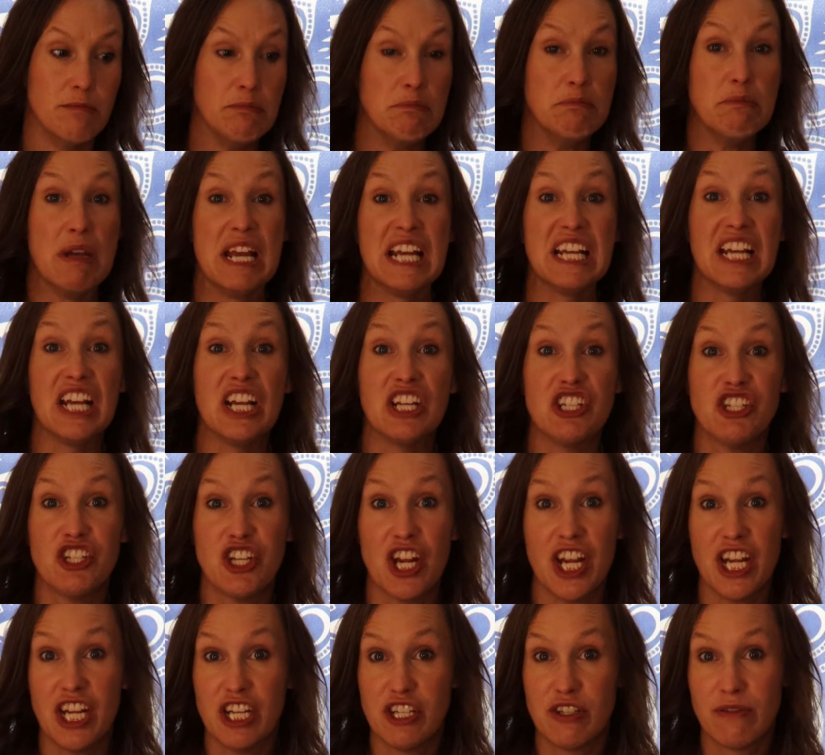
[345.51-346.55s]
making
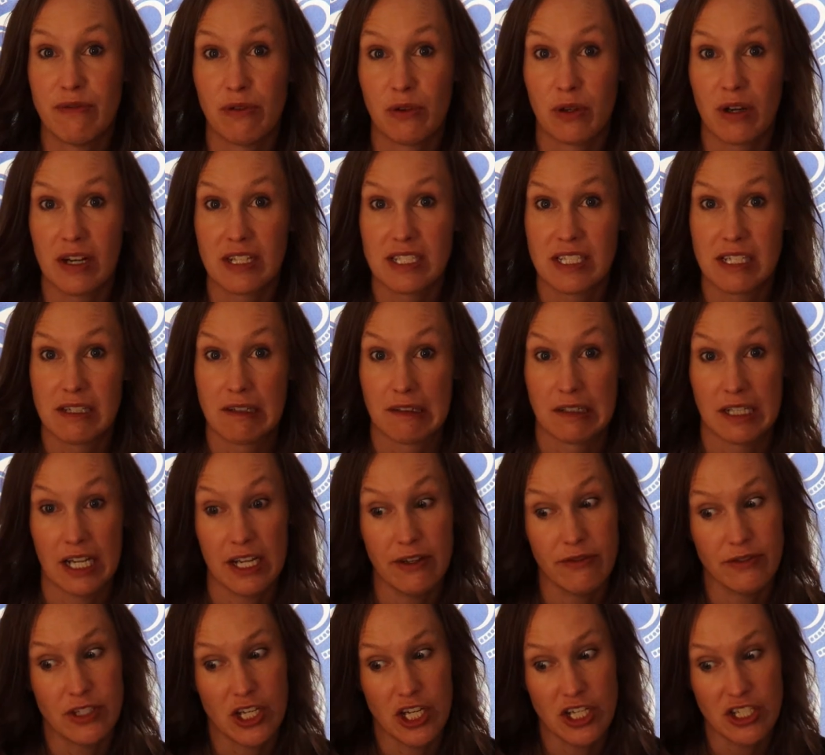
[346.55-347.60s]
change for us in our
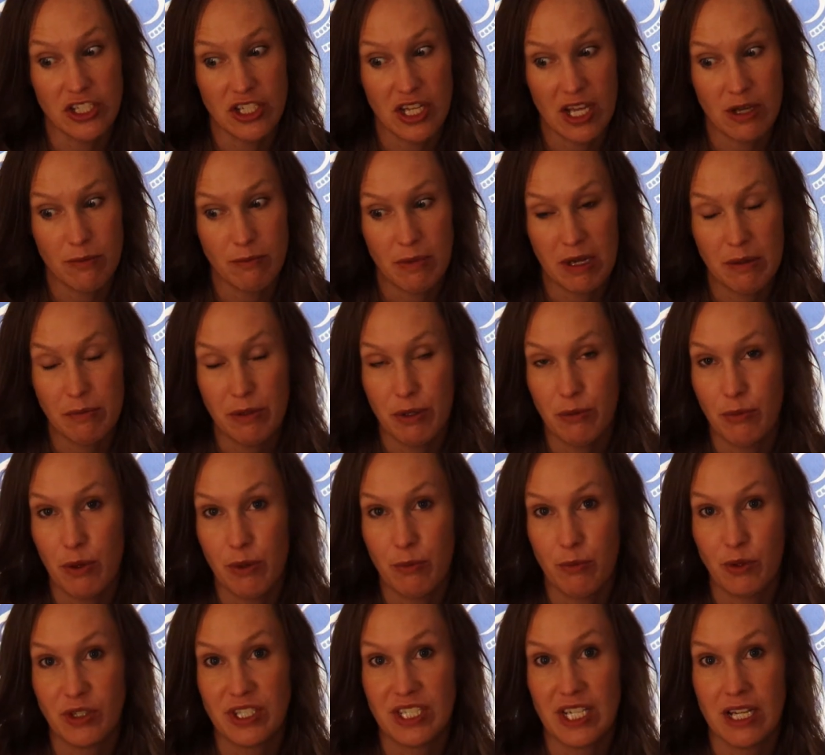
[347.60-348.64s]
life, change that maybe
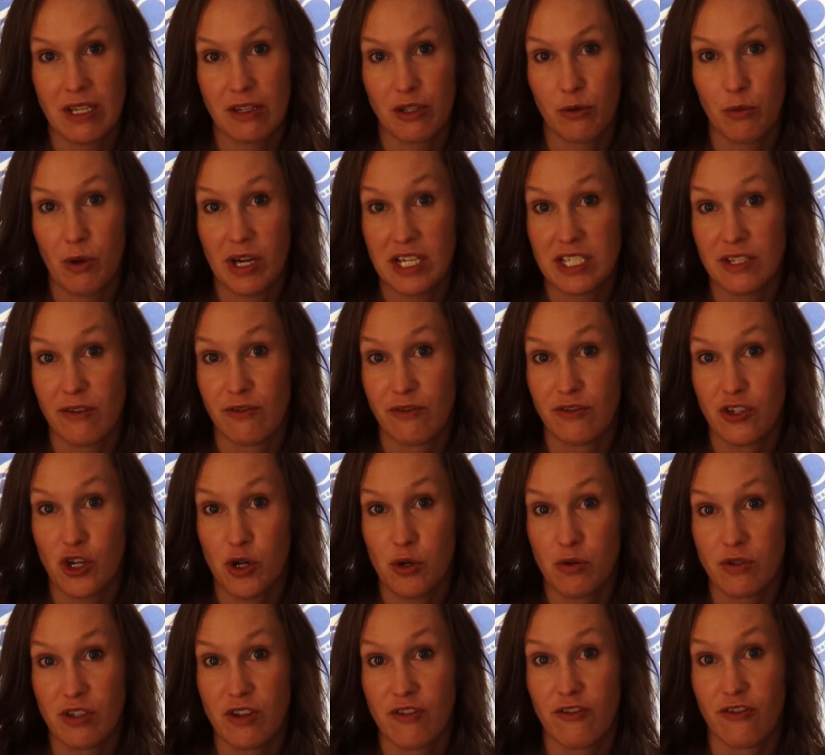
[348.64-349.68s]
we wouldn't otherwise have
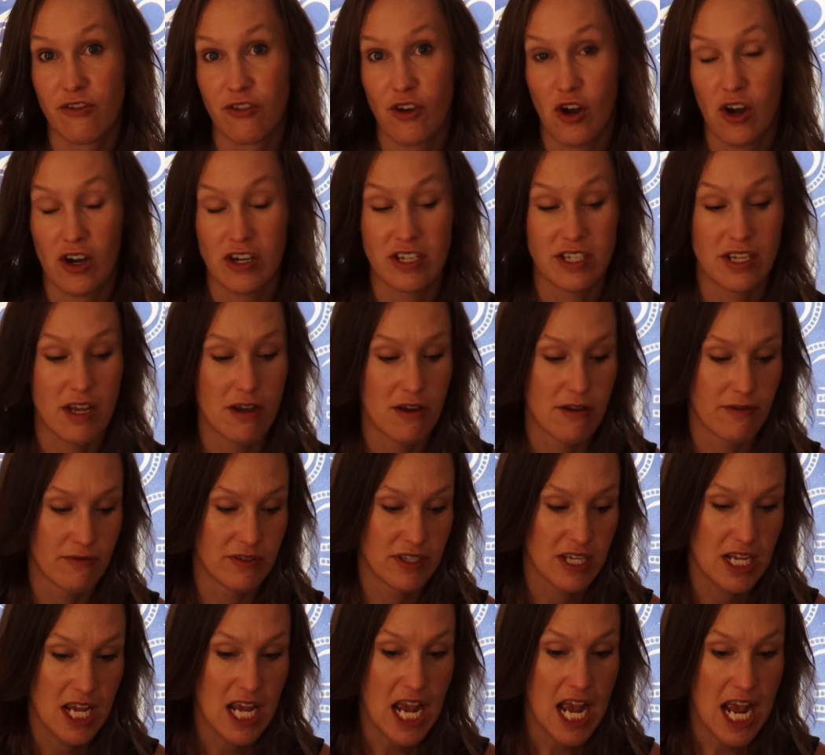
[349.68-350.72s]
chosen for
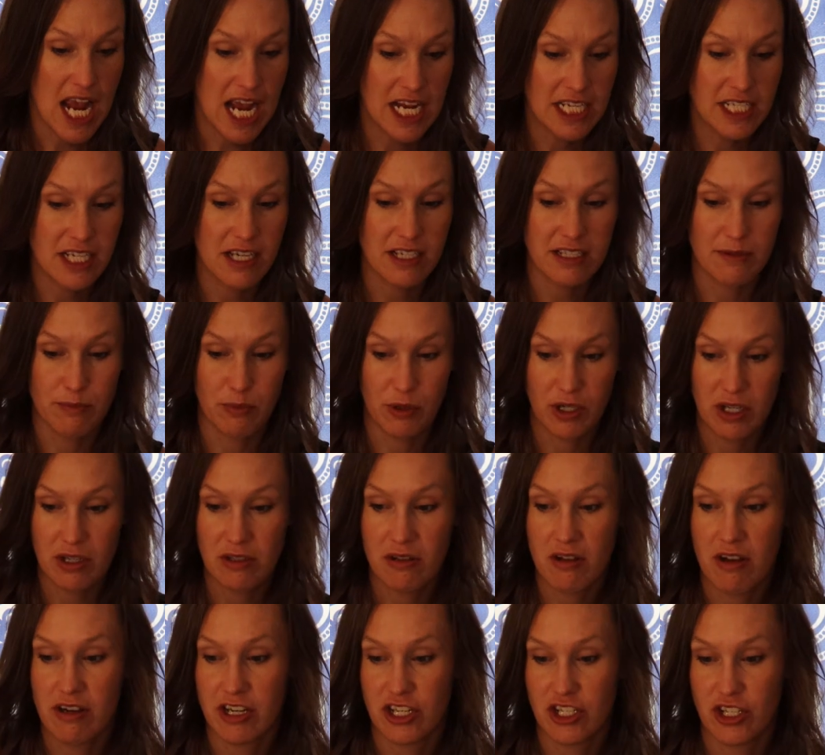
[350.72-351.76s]
ourselves. It does bring a
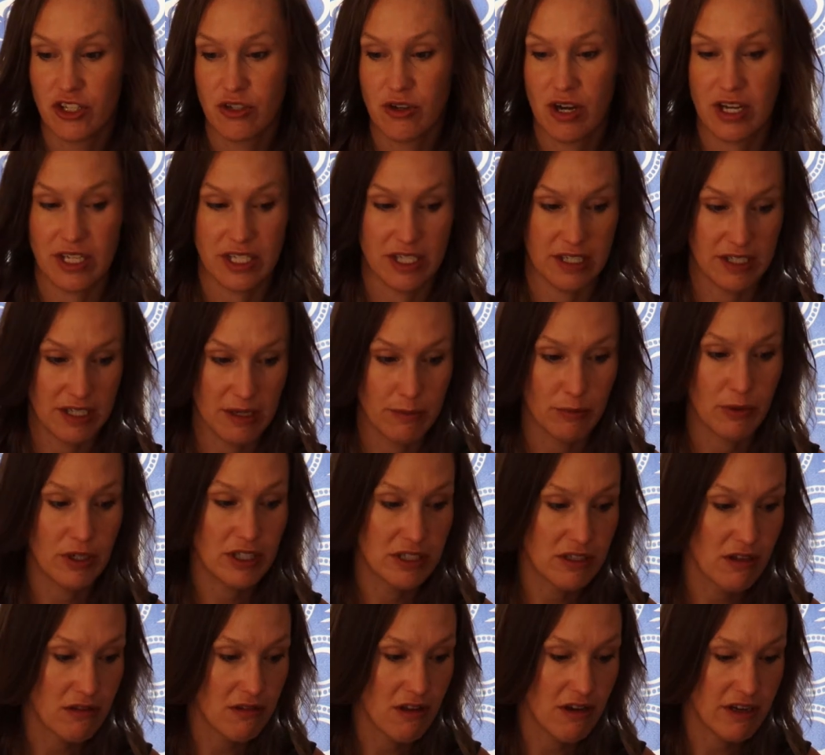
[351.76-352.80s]
lot of stresses. It
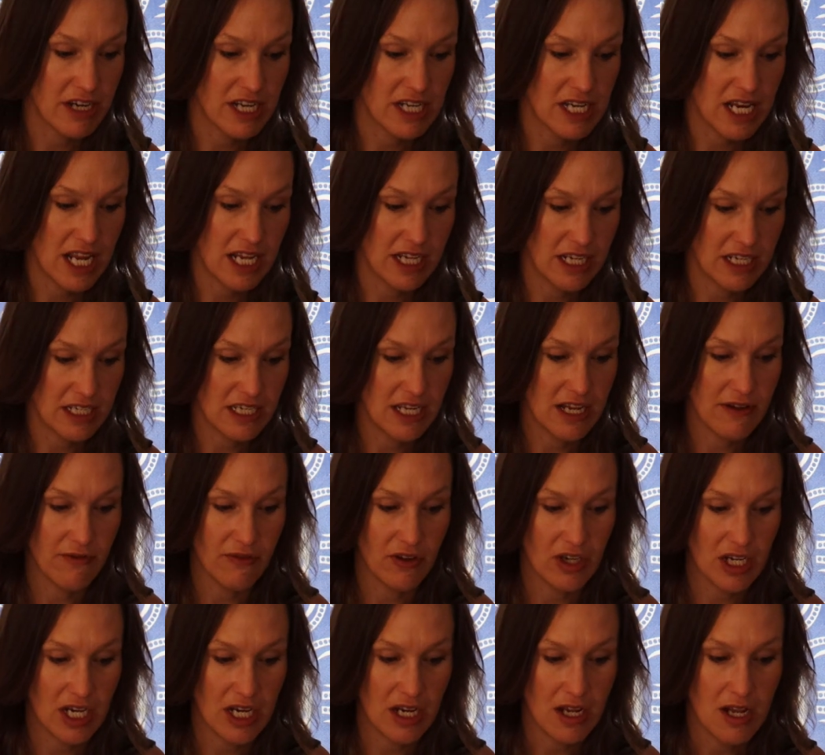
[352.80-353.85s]
brings a lot of
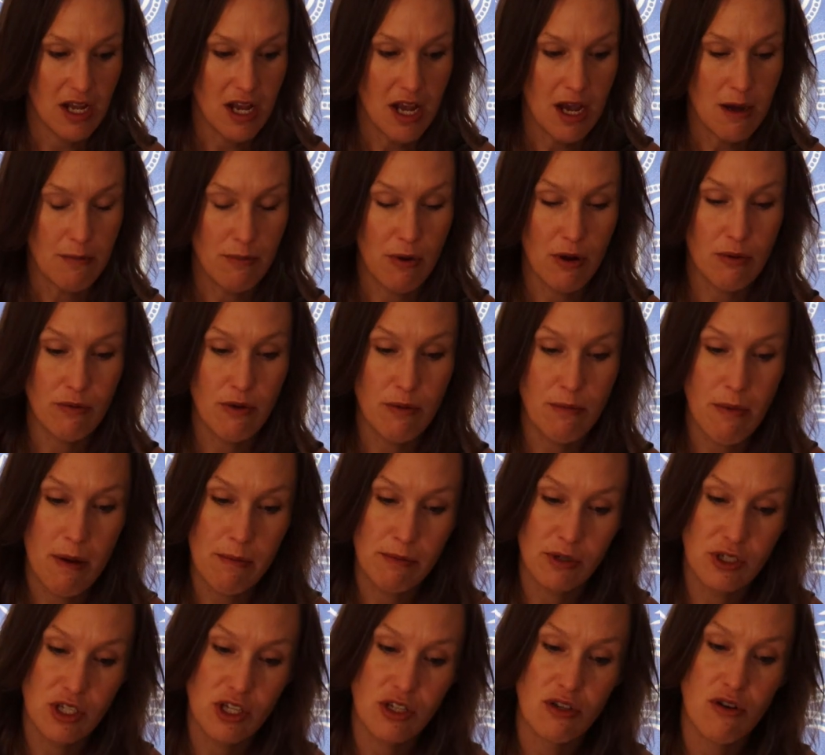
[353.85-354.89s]
negativity. But
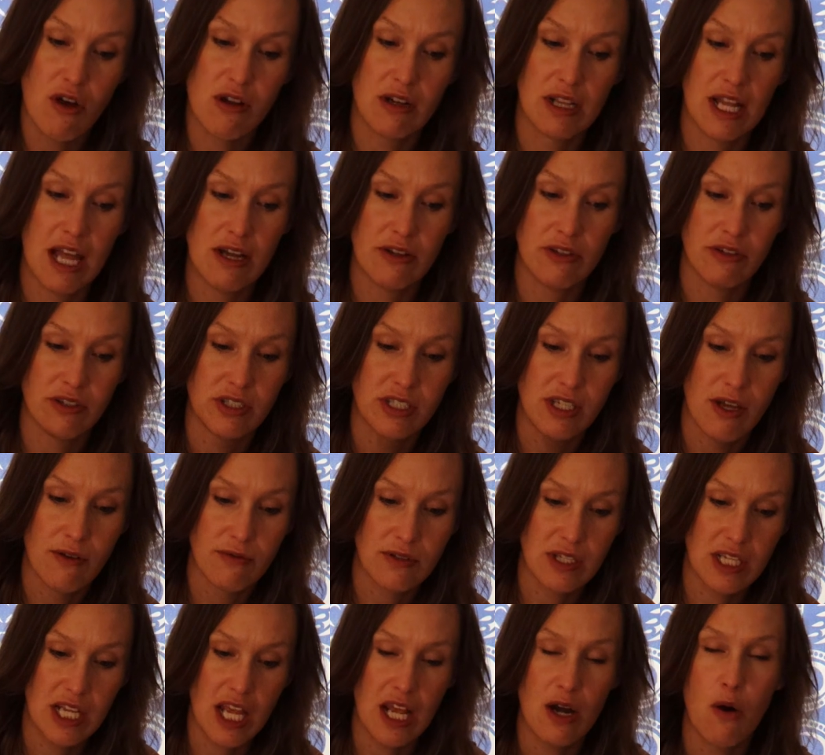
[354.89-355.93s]
remember to not allow yourself
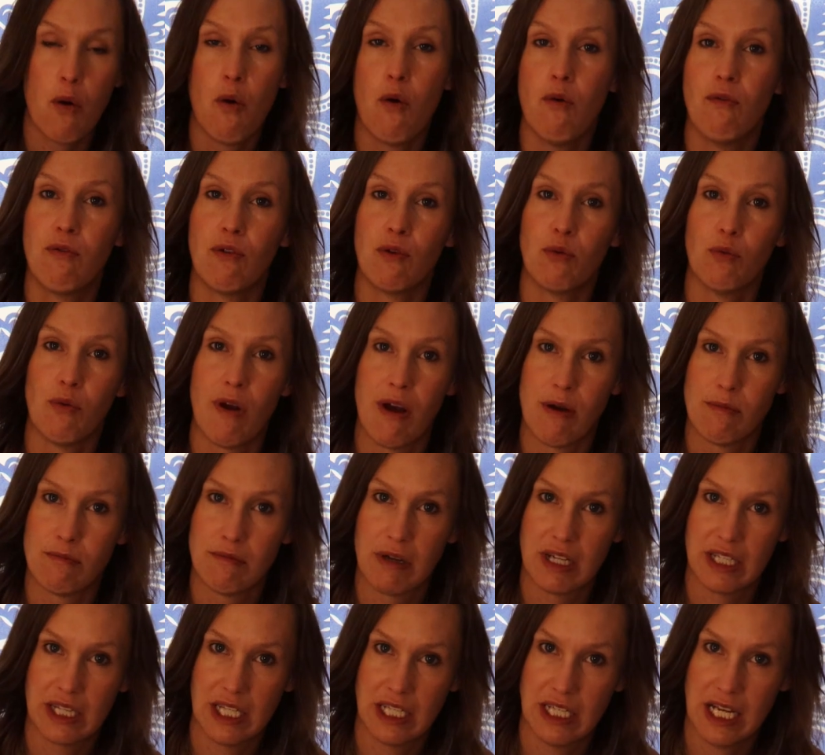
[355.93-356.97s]
to get overwhelmed
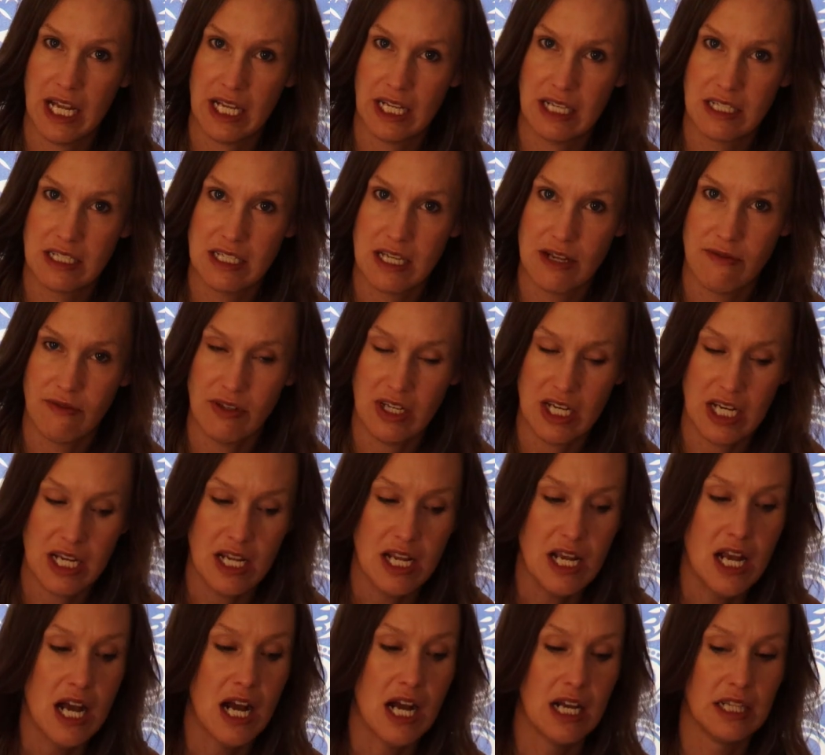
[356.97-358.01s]
by the negativity.
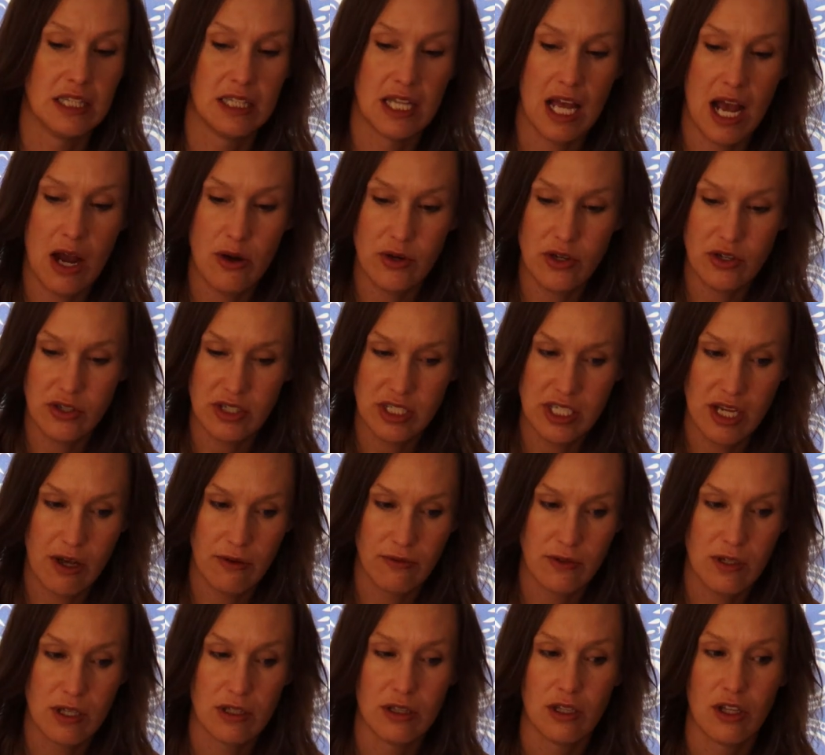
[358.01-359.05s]
Allow
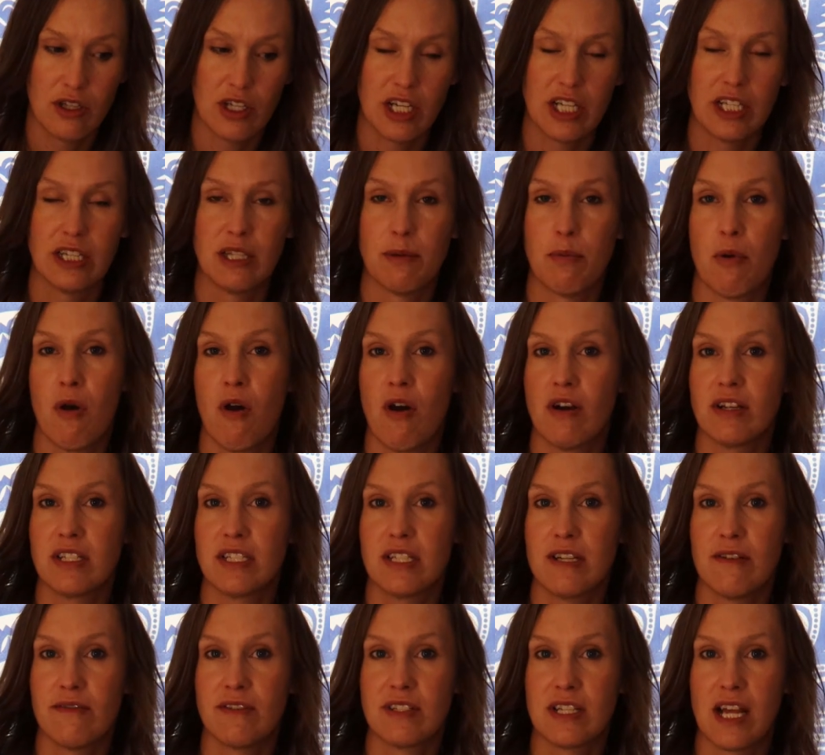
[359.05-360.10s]
yourself to look at the positive